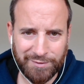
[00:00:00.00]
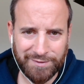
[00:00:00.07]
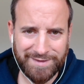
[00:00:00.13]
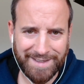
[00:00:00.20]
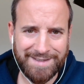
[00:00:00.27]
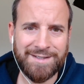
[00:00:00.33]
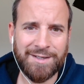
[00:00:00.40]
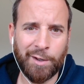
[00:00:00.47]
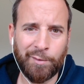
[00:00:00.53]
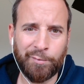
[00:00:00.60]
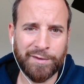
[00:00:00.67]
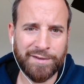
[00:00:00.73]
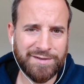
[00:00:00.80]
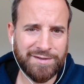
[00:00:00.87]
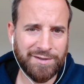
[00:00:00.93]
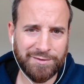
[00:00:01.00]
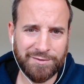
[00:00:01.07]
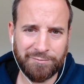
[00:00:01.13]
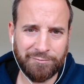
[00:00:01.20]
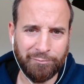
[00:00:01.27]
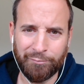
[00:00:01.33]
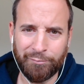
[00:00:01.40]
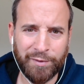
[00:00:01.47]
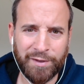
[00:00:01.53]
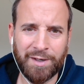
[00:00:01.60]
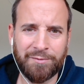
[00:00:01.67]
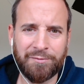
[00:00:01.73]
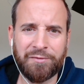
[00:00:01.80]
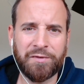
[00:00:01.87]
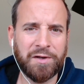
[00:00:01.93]
tense up and start to become
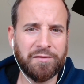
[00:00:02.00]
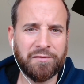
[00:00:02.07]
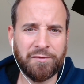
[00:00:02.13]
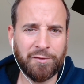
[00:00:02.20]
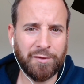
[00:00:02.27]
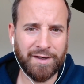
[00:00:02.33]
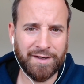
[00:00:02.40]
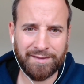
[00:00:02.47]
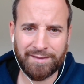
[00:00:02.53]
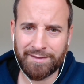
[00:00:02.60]
fearful and